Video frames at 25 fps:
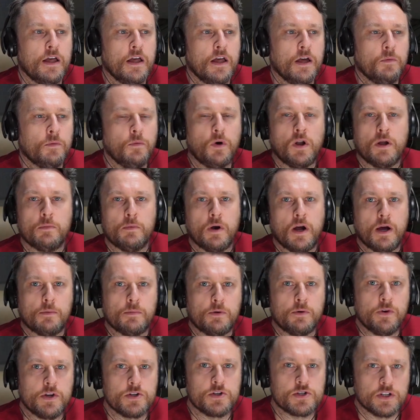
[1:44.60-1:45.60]
Well, I'm
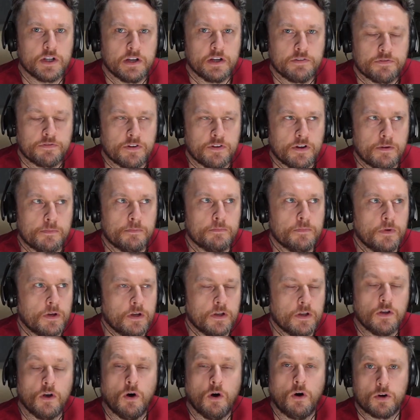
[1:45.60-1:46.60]
originally from
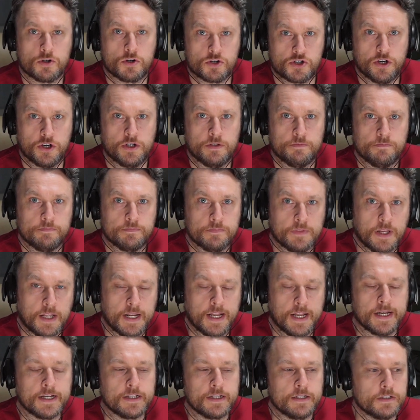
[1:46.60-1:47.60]
Yorkshire in
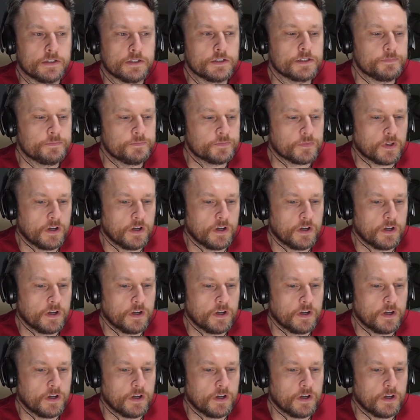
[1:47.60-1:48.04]
England,